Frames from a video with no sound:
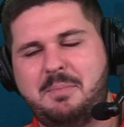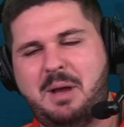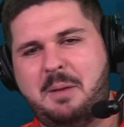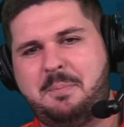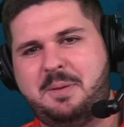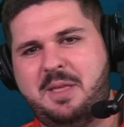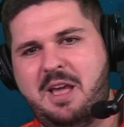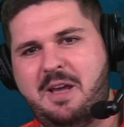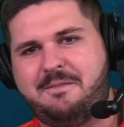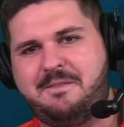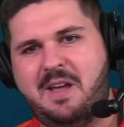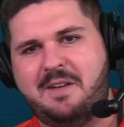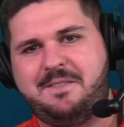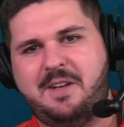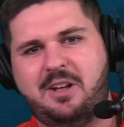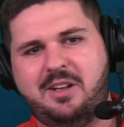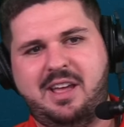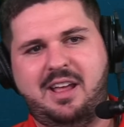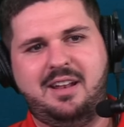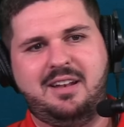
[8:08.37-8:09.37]
by PFF.
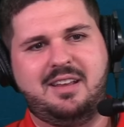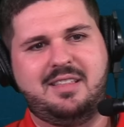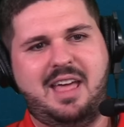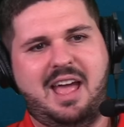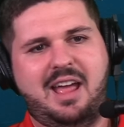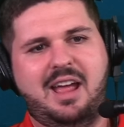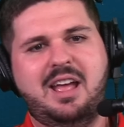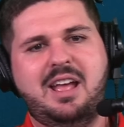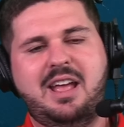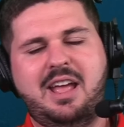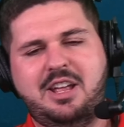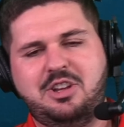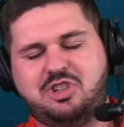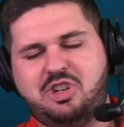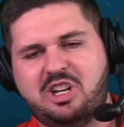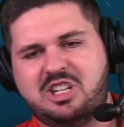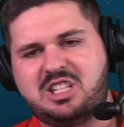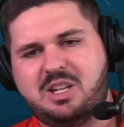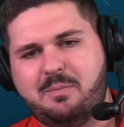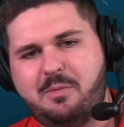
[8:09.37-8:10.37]
I'll get into that in
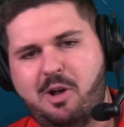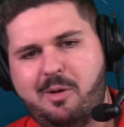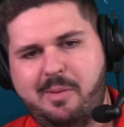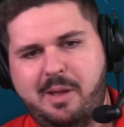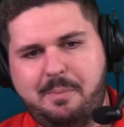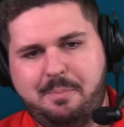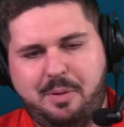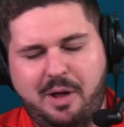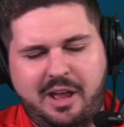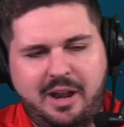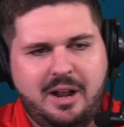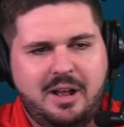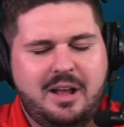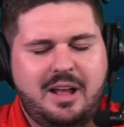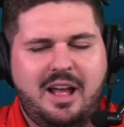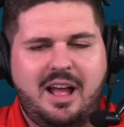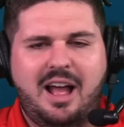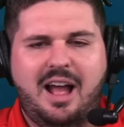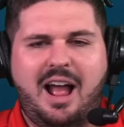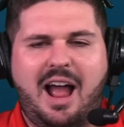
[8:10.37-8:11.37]
just a moment, but
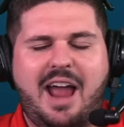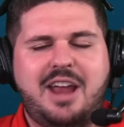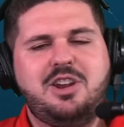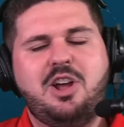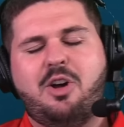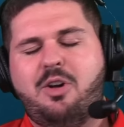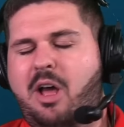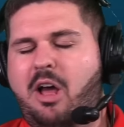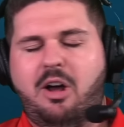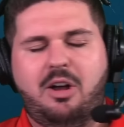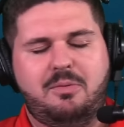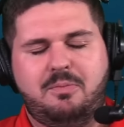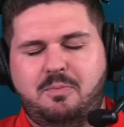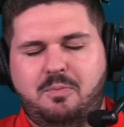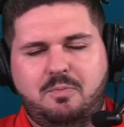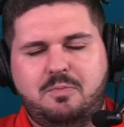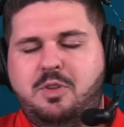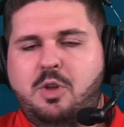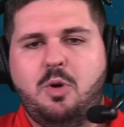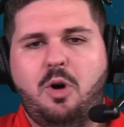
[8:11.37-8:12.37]
I know
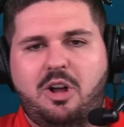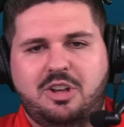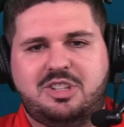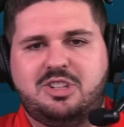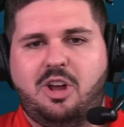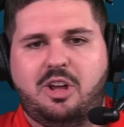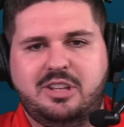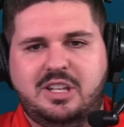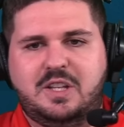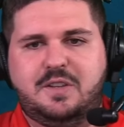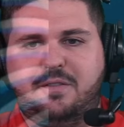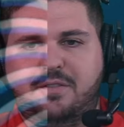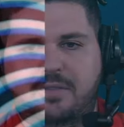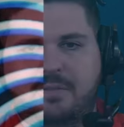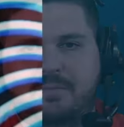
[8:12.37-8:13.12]
you all saw this